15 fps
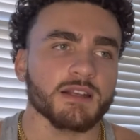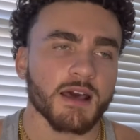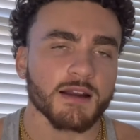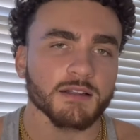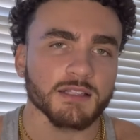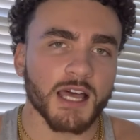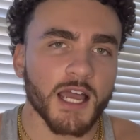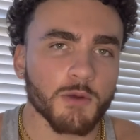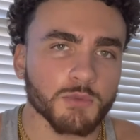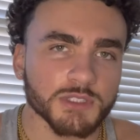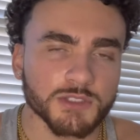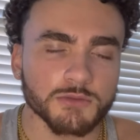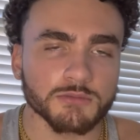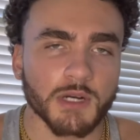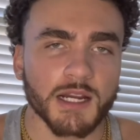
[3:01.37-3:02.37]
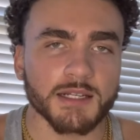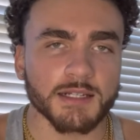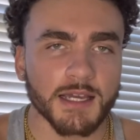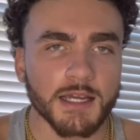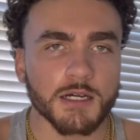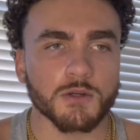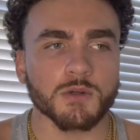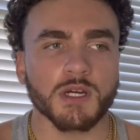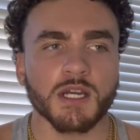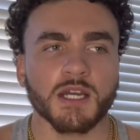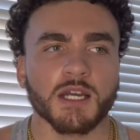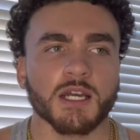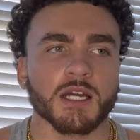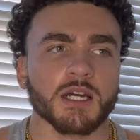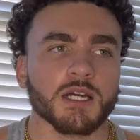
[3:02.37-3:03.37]
not align with you right now,
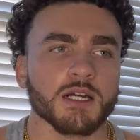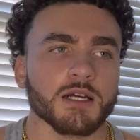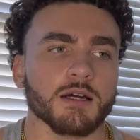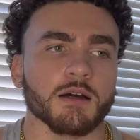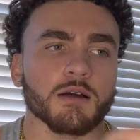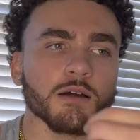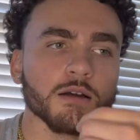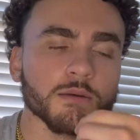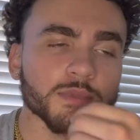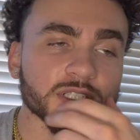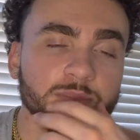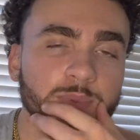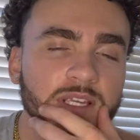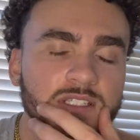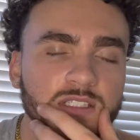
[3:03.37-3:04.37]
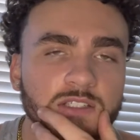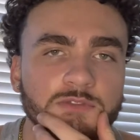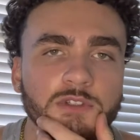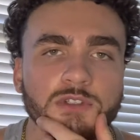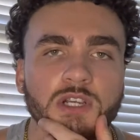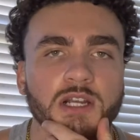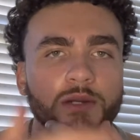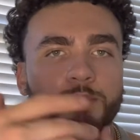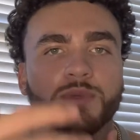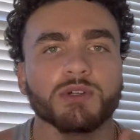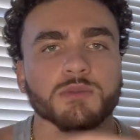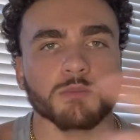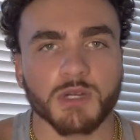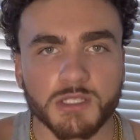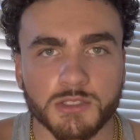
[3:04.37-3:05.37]
um, especially if you're trying to
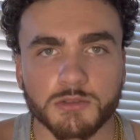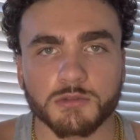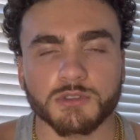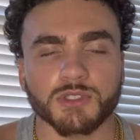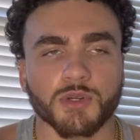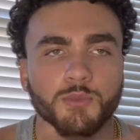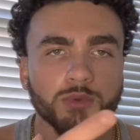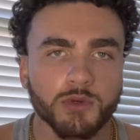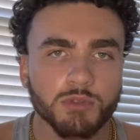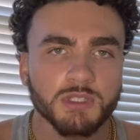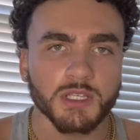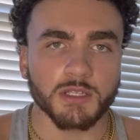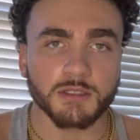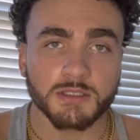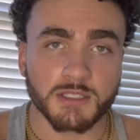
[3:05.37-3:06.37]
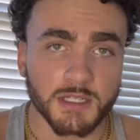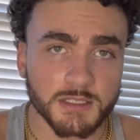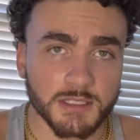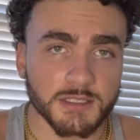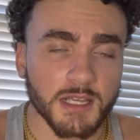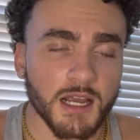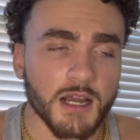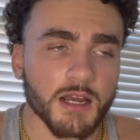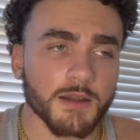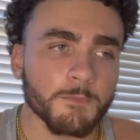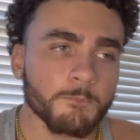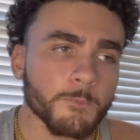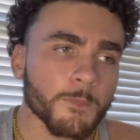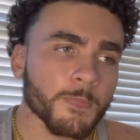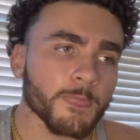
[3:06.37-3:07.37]
build muscle and you're bulking, such as I.
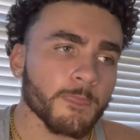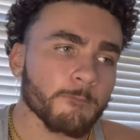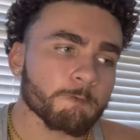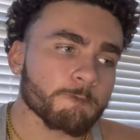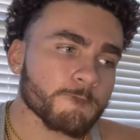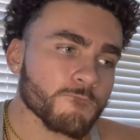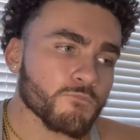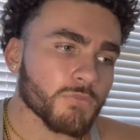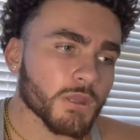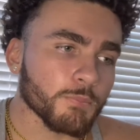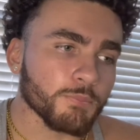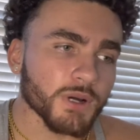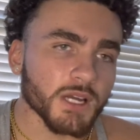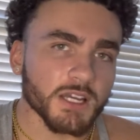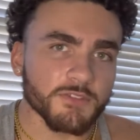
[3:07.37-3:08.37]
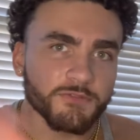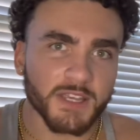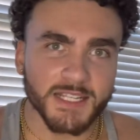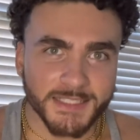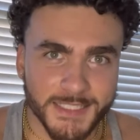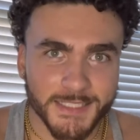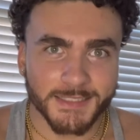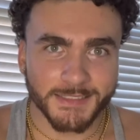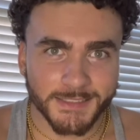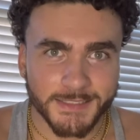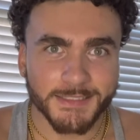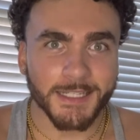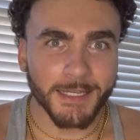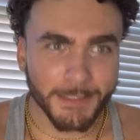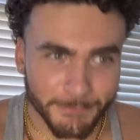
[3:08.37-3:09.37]
But
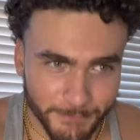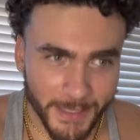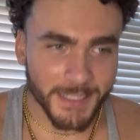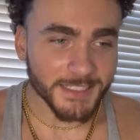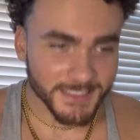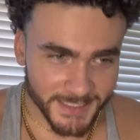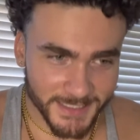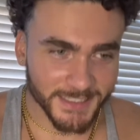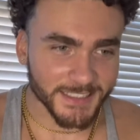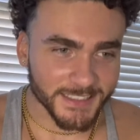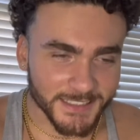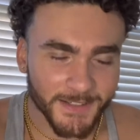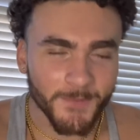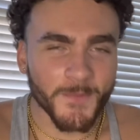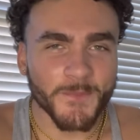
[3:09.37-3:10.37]
eventually, eventually,